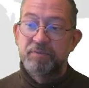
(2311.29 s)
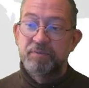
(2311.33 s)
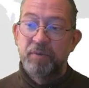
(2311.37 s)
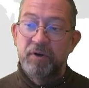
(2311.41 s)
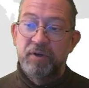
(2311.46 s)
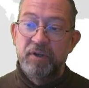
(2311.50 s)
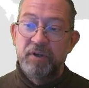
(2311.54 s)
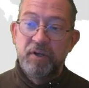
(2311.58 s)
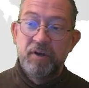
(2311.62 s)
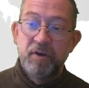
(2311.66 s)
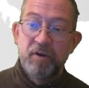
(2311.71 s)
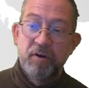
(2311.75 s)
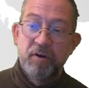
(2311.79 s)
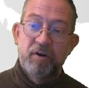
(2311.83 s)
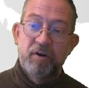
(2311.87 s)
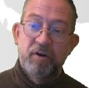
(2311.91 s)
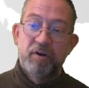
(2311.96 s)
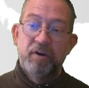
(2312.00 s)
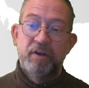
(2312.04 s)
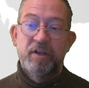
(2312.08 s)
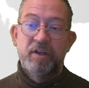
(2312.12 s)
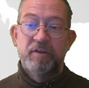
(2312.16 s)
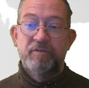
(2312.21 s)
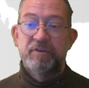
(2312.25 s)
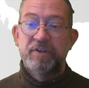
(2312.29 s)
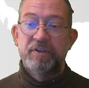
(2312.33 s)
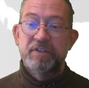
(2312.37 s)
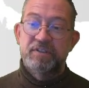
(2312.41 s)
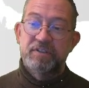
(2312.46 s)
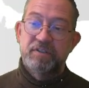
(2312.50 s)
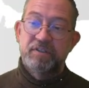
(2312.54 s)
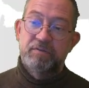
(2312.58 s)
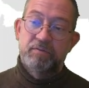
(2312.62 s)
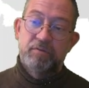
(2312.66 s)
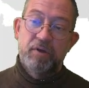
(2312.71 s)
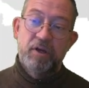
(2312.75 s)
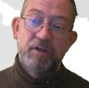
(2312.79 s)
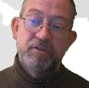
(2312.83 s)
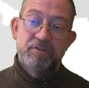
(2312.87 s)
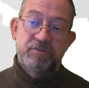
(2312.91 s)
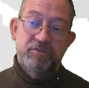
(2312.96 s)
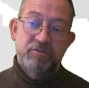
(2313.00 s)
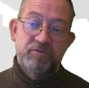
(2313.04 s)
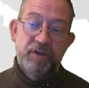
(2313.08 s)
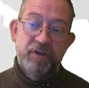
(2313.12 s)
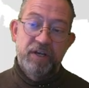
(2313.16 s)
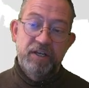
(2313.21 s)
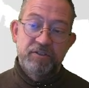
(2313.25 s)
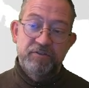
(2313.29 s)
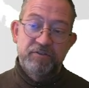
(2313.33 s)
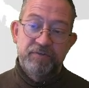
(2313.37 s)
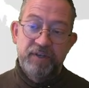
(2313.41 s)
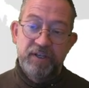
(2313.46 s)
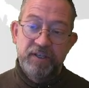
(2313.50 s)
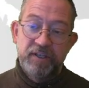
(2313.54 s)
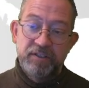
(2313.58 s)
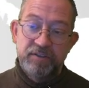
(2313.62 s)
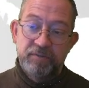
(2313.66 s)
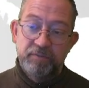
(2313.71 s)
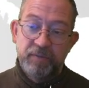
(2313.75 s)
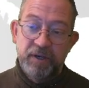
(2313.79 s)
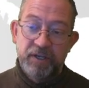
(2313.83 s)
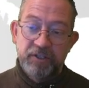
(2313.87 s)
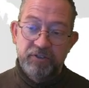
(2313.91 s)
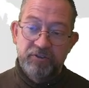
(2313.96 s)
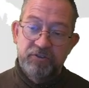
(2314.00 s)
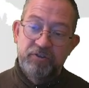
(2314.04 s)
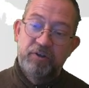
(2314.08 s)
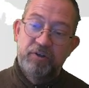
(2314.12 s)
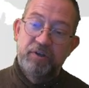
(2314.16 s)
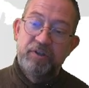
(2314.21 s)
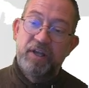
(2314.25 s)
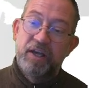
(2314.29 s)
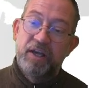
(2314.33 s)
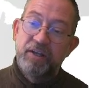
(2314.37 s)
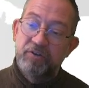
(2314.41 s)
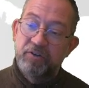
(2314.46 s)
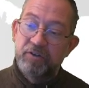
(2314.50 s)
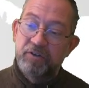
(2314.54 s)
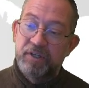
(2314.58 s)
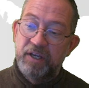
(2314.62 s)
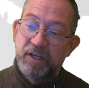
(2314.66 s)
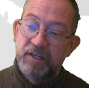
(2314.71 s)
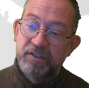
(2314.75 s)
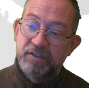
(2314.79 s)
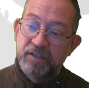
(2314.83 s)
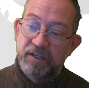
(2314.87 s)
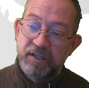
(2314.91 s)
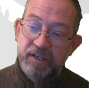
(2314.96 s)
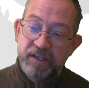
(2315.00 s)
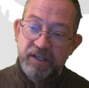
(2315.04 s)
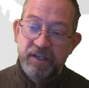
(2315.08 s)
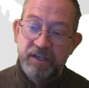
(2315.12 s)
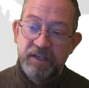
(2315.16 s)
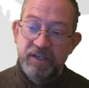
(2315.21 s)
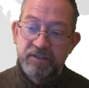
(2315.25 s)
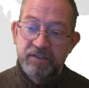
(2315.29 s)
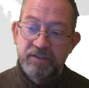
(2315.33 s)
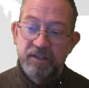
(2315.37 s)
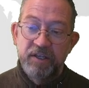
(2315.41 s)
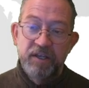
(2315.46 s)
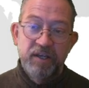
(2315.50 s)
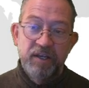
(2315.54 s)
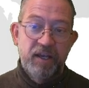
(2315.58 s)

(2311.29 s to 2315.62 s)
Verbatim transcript: But if it does strange things, make sure that your data is